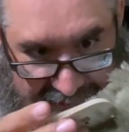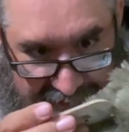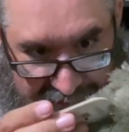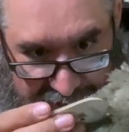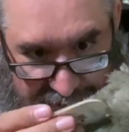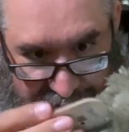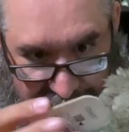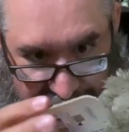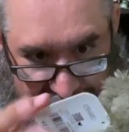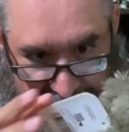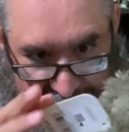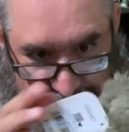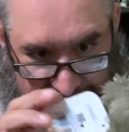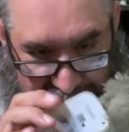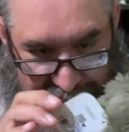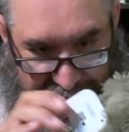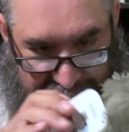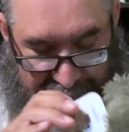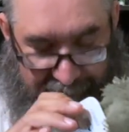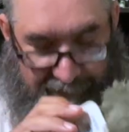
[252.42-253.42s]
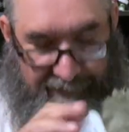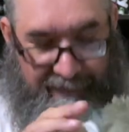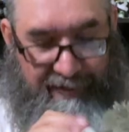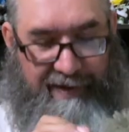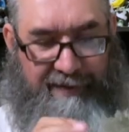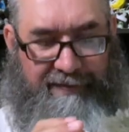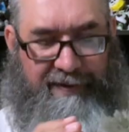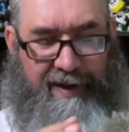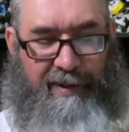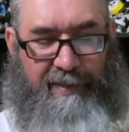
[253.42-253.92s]
Store exclusive. And
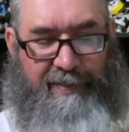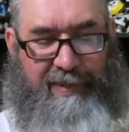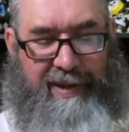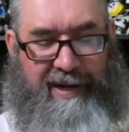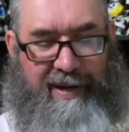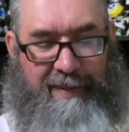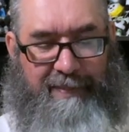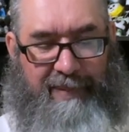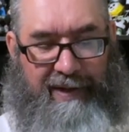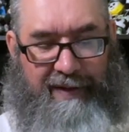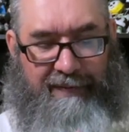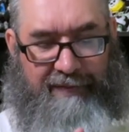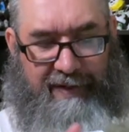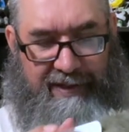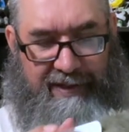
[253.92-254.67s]
if I open it, I believe it's